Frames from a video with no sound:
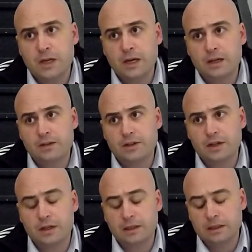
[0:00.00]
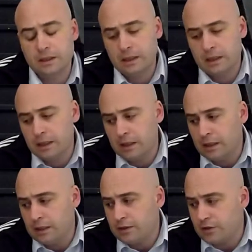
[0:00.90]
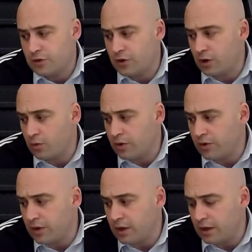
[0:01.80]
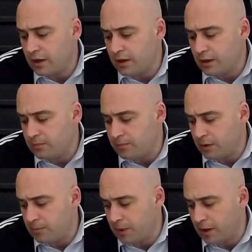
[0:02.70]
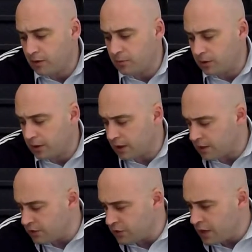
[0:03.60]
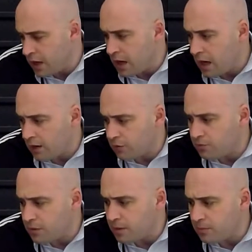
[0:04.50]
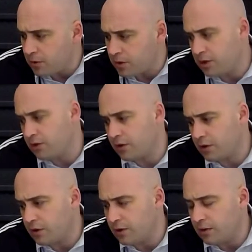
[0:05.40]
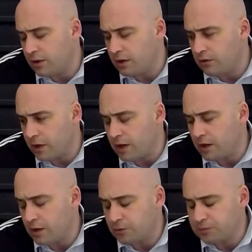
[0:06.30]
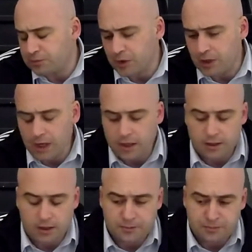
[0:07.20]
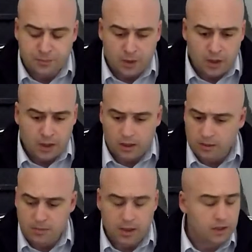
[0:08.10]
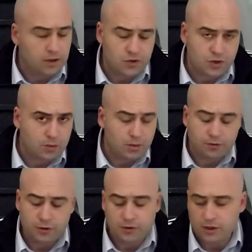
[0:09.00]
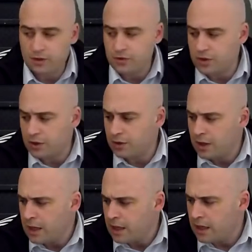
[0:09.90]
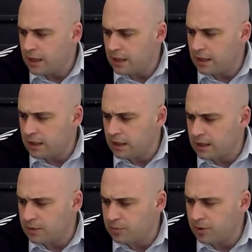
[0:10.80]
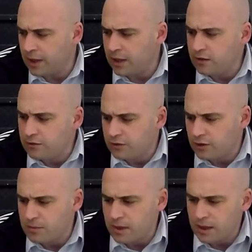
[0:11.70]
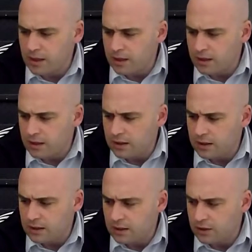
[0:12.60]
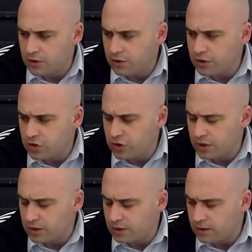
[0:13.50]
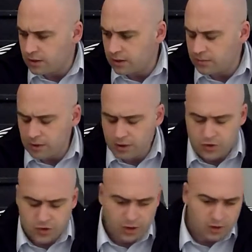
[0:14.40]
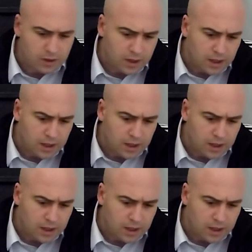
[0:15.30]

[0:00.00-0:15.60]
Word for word: And uh, to start with a, uh, a, parable, I guess, I remember hearing on the radio in Canada uh, many years ago, about 15 years ago, uh, a complaint from a, uh, a Christian uh, minister